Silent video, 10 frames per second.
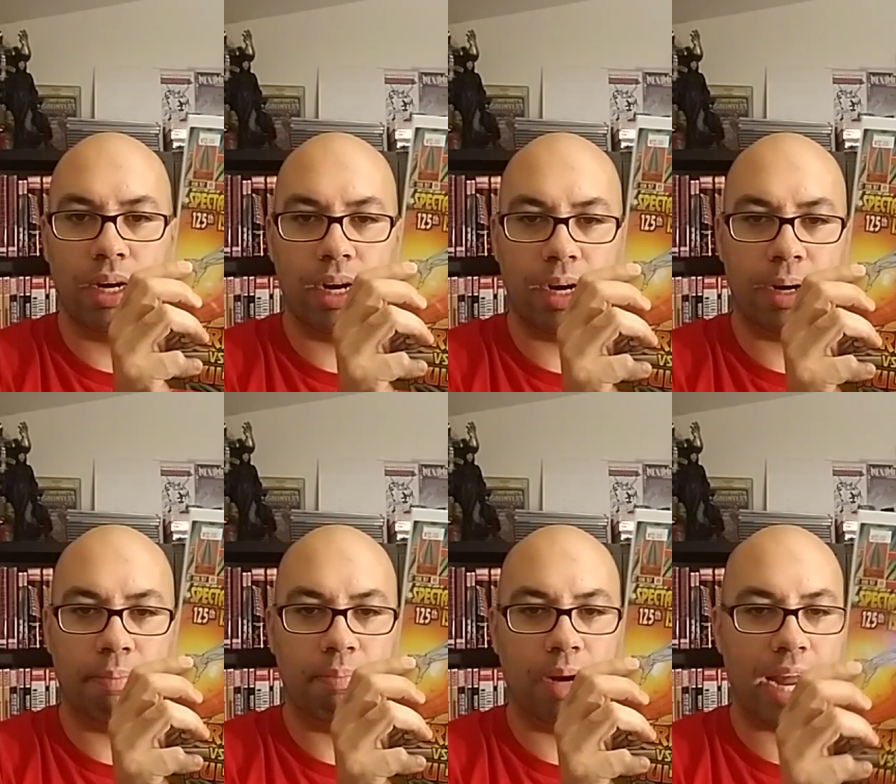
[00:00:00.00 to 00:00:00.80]

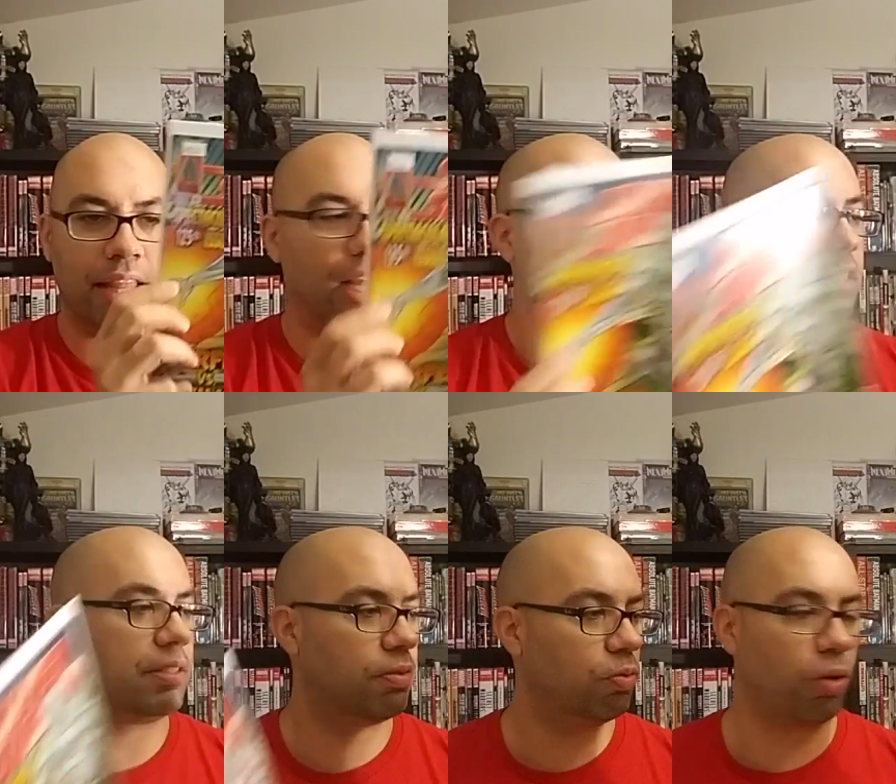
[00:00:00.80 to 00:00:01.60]
I love
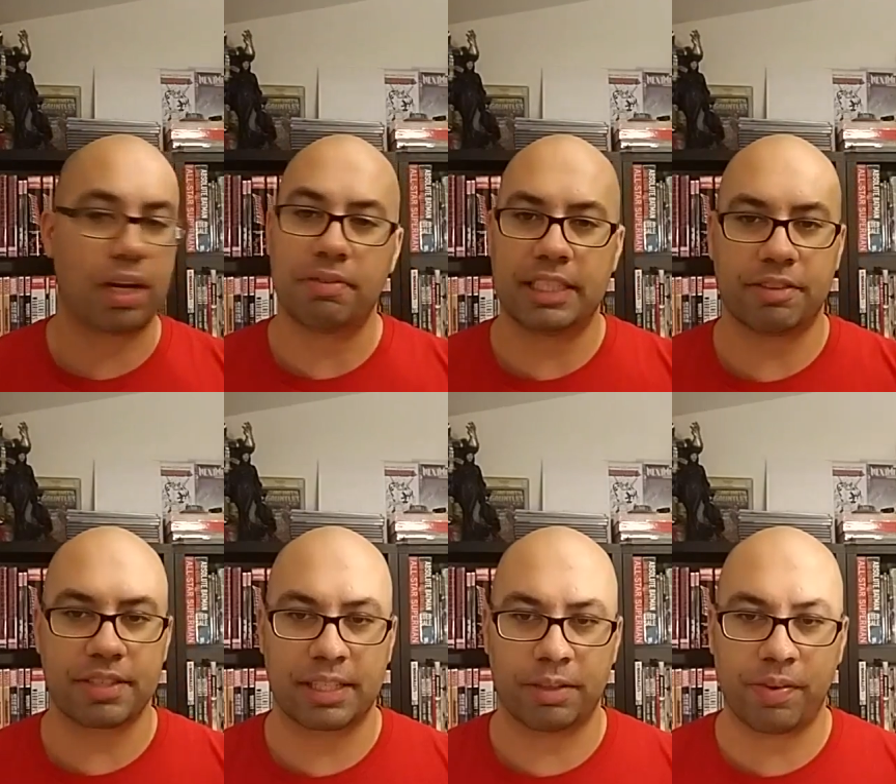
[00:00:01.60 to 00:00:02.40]
this run of Silver
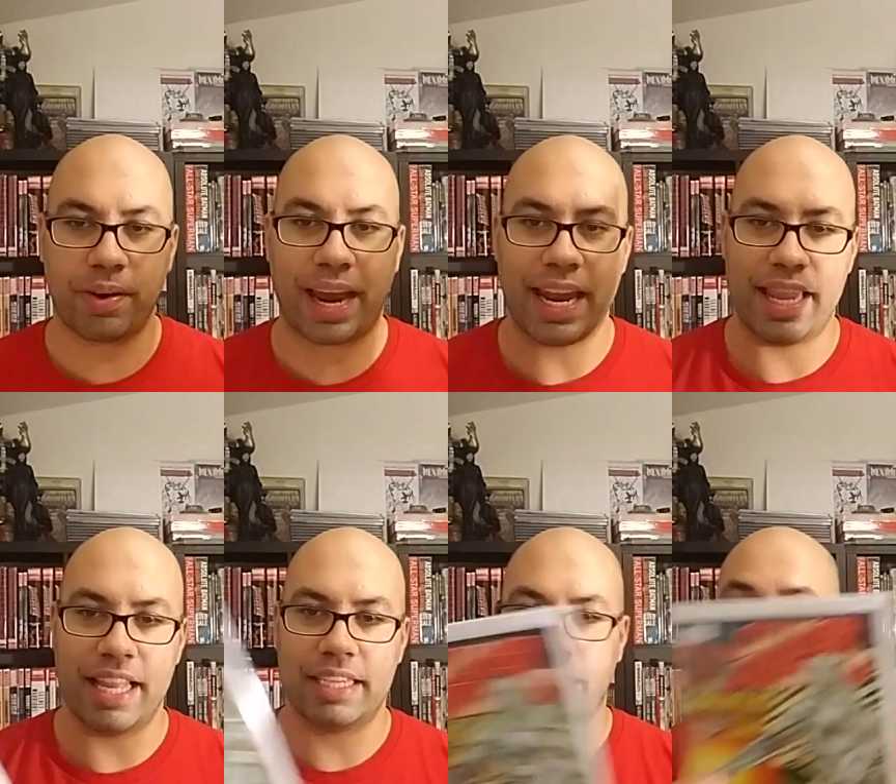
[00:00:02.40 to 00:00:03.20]
Surfer, and
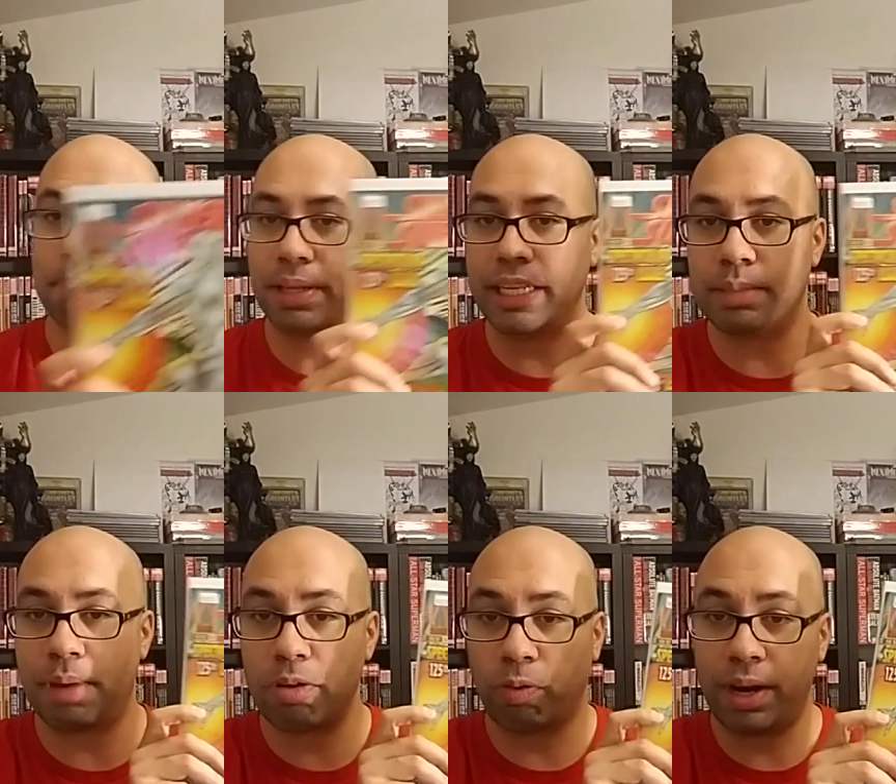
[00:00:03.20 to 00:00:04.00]
this completes
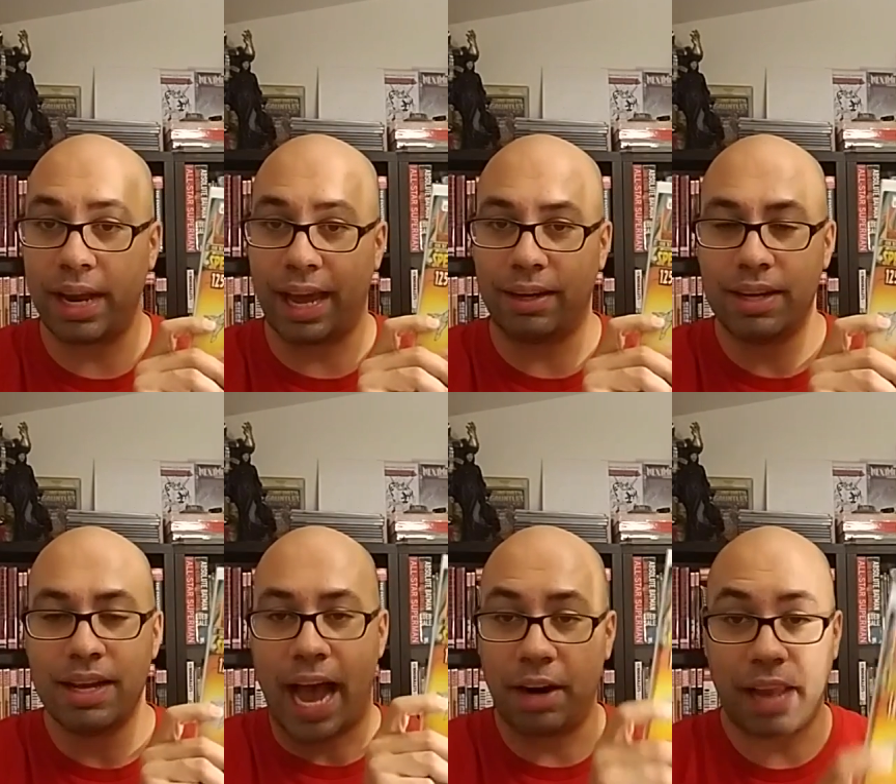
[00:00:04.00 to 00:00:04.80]
my run now.
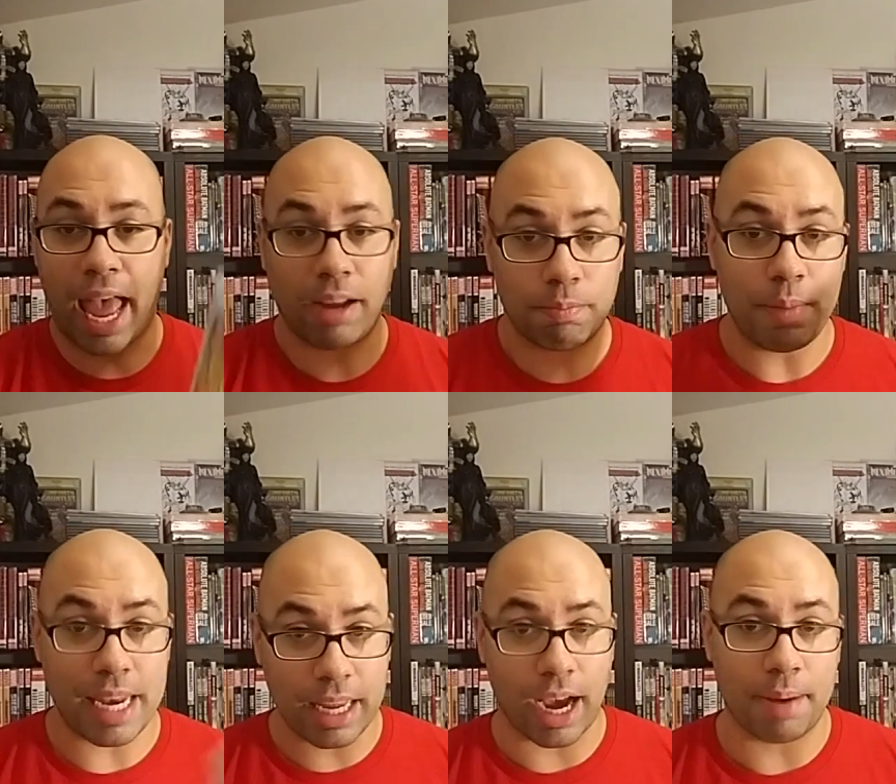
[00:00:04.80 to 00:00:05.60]
I don't have
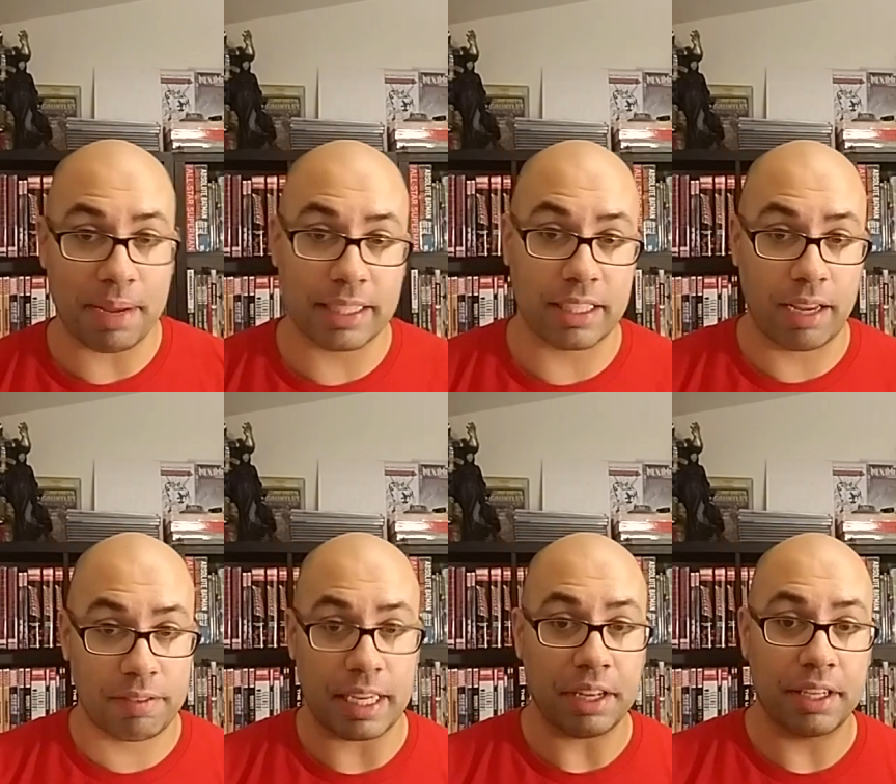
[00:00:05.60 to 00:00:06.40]
many comics left,
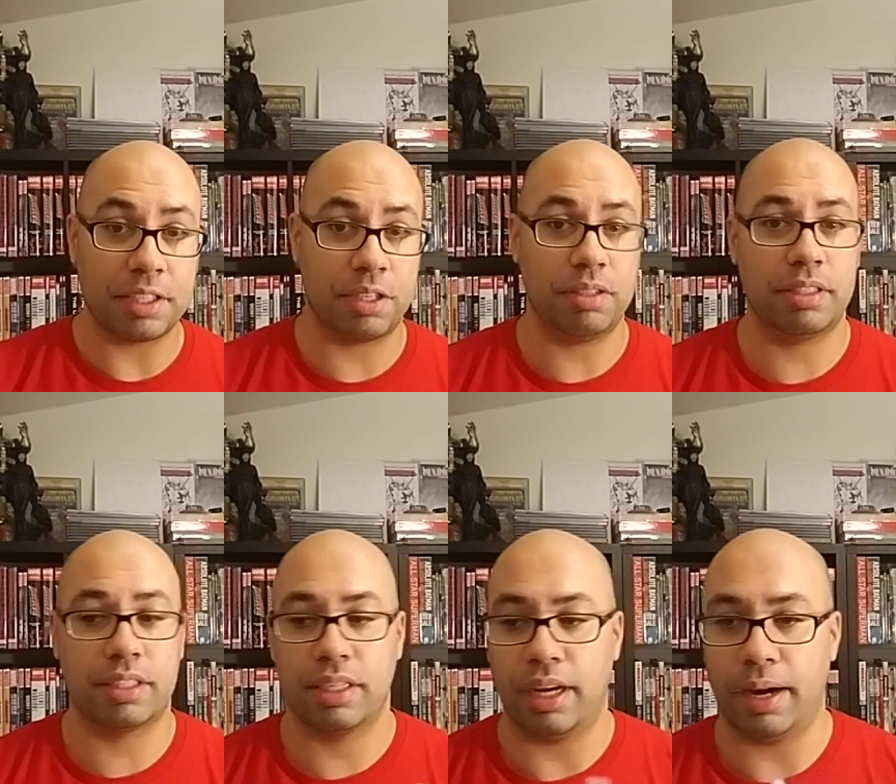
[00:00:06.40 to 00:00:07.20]
single
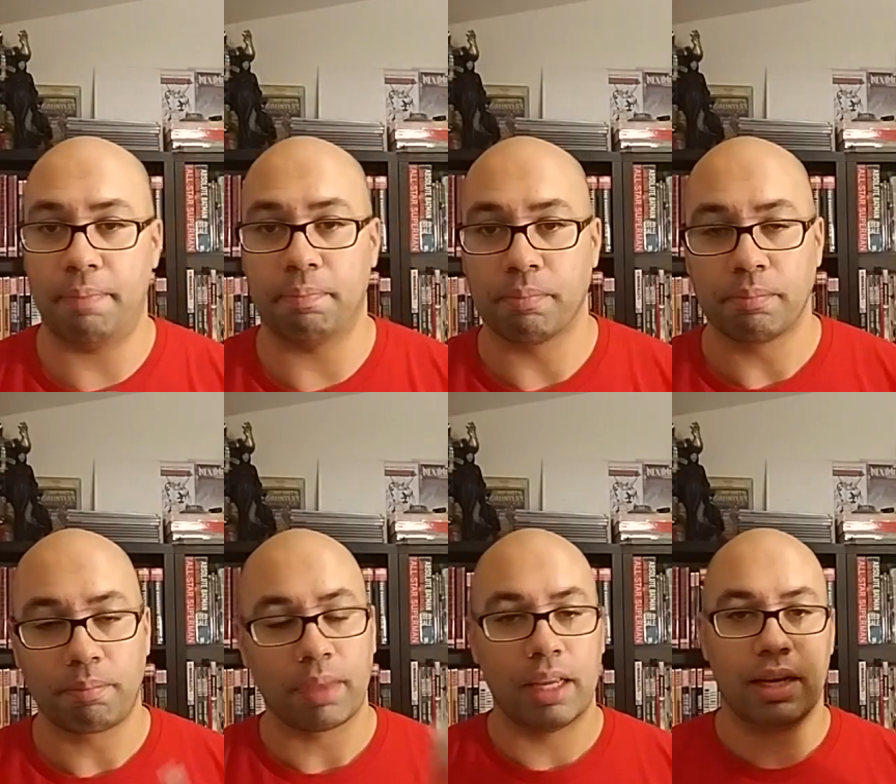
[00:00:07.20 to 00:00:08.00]
issues.
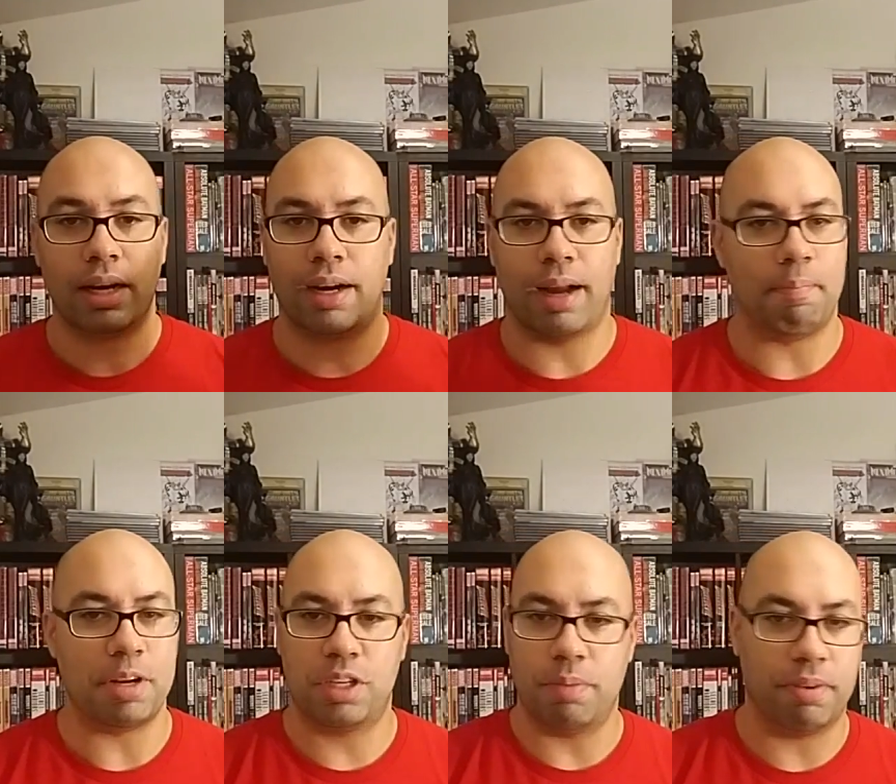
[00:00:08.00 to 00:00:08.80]
I
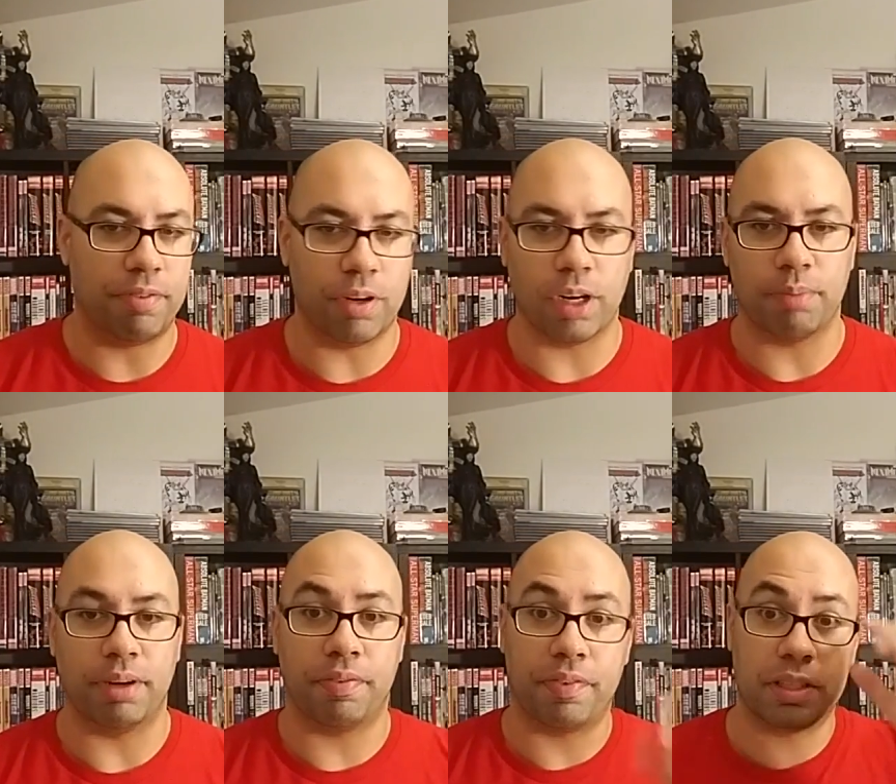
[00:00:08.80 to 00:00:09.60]
mentioned it before,
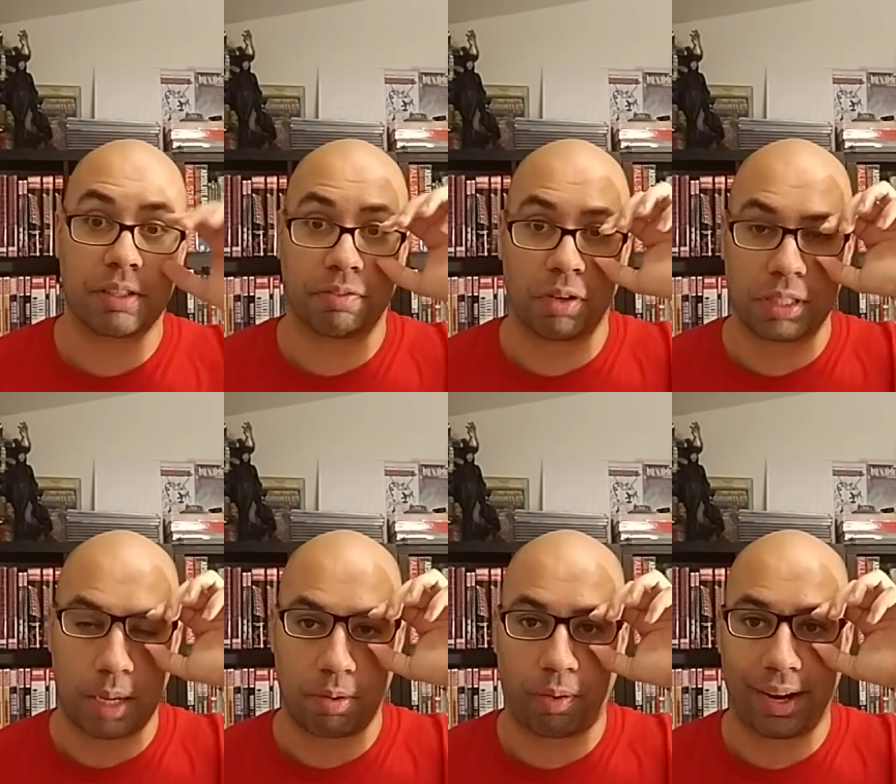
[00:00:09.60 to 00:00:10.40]
but this is your first
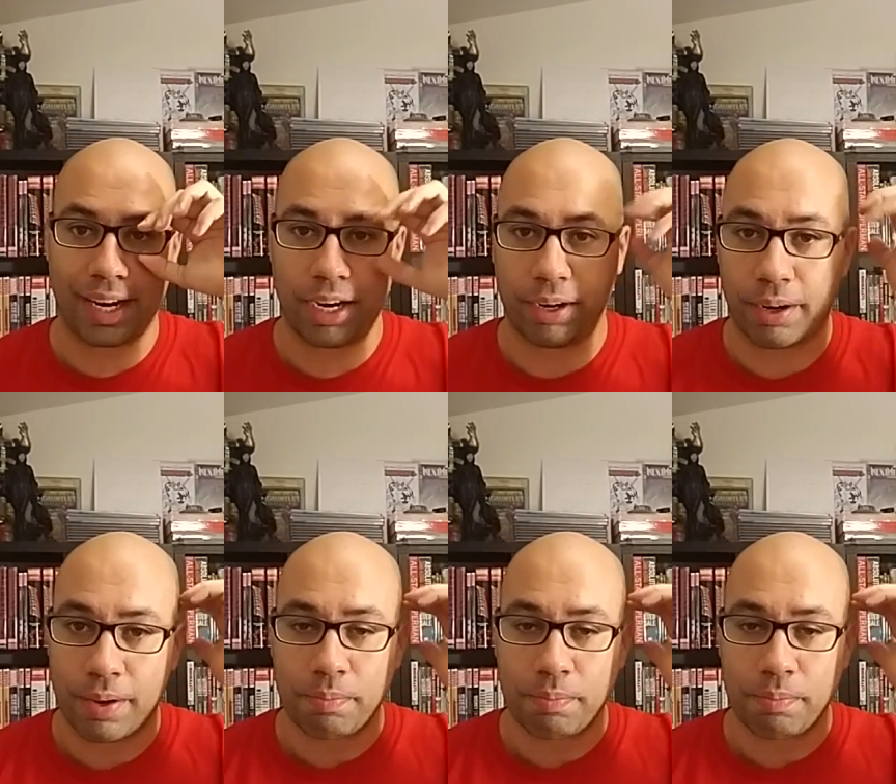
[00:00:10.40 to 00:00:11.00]
time around here.